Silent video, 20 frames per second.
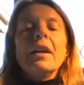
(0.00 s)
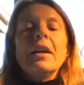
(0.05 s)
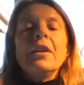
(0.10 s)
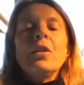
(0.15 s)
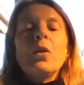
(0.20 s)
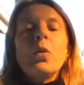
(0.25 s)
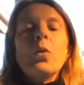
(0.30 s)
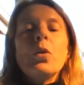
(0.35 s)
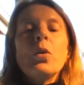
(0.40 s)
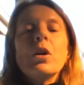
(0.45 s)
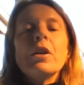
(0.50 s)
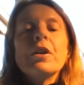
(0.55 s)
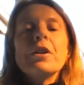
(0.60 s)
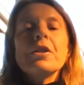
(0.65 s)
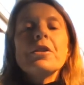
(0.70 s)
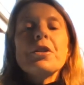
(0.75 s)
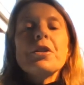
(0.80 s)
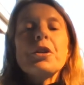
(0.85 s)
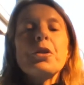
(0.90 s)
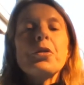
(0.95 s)
In
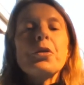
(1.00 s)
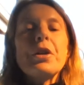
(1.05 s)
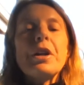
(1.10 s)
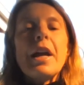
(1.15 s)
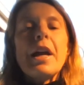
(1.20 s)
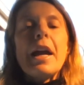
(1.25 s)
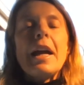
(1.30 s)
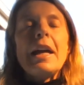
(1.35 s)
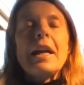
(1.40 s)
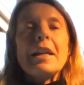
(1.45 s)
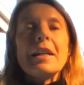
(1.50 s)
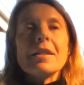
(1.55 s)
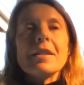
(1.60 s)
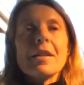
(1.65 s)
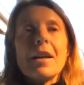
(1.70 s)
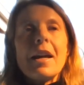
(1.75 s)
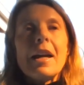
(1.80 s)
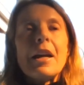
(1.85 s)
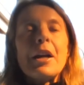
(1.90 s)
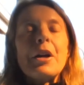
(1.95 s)
order to create
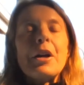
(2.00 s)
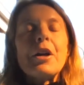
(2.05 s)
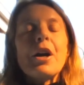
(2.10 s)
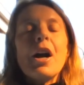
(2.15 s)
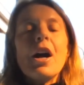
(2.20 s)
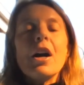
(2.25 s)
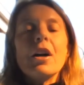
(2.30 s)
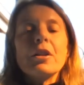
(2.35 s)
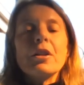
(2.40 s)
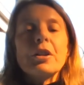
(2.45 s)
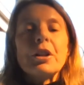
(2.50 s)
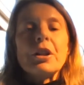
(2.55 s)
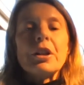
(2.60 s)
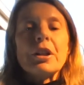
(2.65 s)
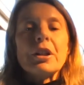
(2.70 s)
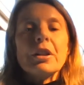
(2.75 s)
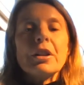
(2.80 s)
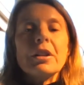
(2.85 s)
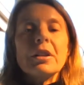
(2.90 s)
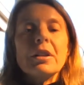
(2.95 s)
air
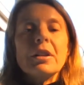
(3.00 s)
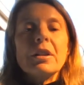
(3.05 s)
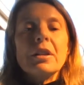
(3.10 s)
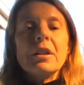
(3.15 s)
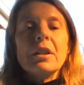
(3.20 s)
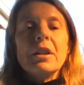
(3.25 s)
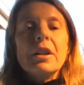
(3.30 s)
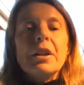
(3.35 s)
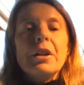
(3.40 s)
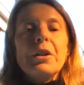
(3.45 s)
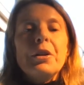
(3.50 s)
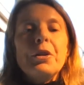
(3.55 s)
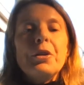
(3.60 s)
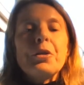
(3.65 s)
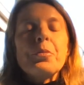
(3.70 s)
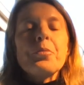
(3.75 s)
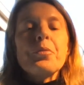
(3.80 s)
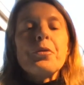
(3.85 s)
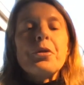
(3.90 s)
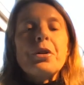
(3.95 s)
hunger,
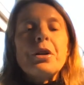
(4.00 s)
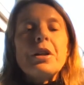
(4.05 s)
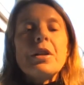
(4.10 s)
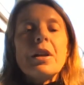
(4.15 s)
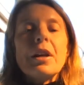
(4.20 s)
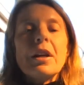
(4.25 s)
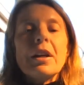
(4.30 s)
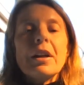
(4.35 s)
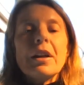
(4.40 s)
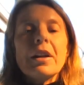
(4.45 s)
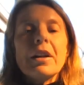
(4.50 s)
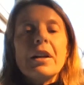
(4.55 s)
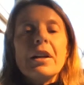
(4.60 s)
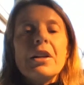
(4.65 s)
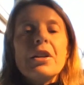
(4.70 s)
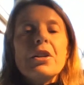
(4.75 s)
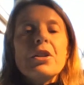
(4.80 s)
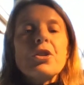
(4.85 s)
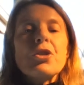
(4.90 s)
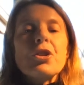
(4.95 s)
your breathing
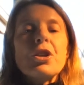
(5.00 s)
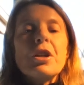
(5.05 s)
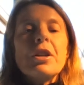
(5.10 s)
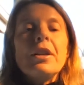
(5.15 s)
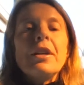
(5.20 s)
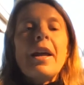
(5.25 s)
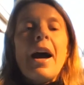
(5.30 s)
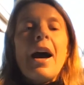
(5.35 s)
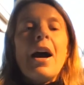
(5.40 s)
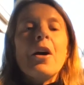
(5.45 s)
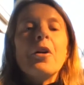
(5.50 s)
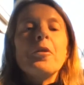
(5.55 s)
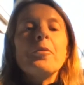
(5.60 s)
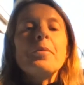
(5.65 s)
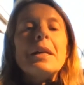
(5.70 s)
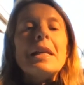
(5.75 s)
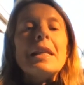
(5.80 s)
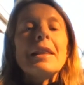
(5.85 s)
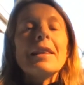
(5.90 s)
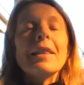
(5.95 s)
should now
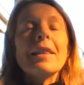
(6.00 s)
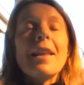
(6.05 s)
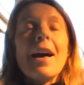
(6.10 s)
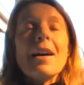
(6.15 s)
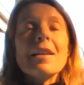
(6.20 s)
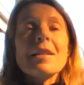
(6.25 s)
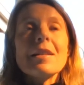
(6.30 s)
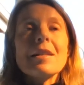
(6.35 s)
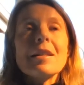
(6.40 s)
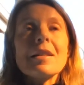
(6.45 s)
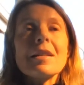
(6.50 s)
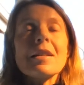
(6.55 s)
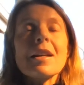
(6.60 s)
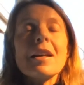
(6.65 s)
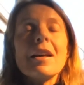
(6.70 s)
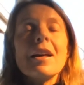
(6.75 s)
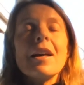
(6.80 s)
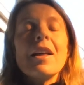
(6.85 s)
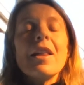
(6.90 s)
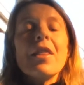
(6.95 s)
be less
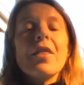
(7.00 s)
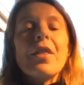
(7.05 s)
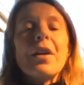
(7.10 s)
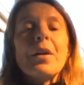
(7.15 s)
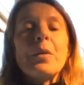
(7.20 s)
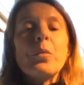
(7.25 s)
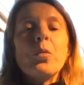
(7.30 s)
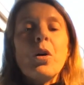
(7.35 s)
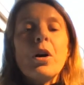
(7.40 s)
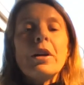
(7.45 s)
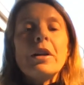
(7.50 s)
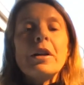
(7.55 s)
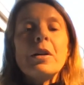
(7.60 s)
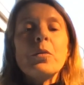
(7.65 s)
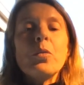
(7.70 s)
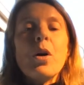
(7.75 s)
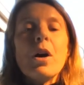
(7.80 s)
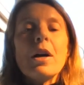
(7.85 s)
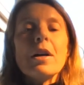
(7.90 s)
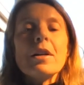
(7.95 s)
than what
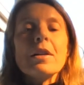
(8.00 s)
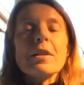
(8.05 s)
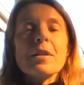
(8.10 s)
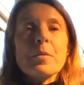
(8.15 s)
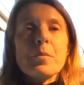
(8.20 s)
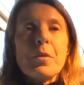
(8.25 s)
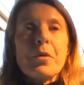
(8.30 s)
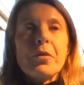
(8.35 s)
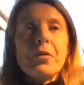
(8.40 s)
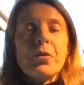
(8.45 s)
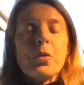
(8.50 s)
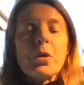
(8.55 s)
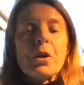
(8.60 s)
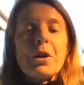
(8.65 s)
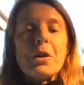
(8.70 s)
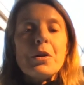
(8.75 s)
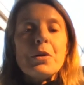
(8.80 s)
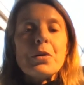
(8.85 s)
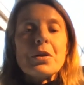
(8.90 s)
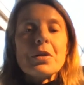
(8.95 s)
it was before
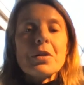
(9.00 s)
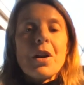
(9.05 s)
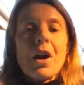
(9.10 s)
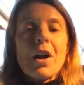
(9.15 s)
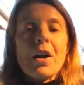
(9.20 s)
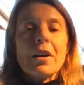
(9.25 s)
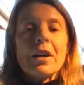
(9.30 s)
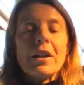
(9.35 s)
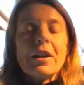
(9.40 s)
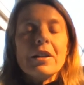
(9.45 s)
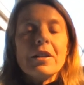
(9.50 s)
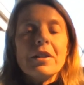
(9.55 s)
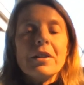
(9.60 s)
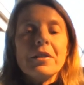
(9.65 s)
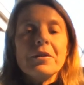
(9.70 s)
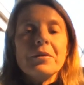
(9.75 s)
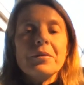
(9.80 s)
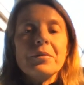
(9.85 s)
you started.